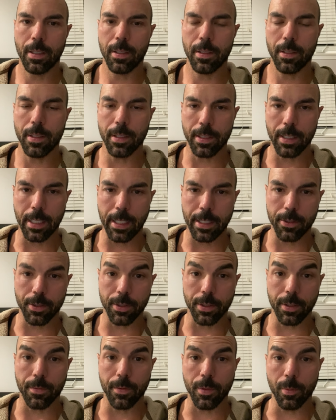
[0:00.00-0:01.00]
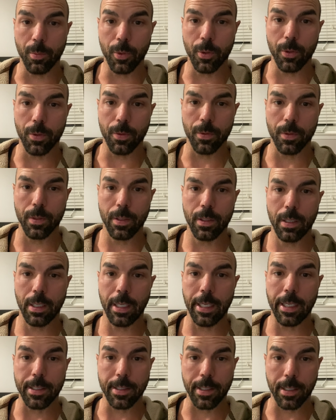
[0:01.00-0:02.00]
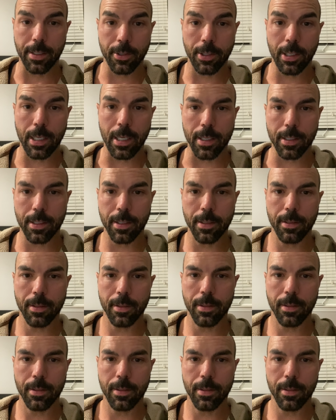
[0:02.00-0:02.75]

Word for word: the cycles of the moon, as a clock.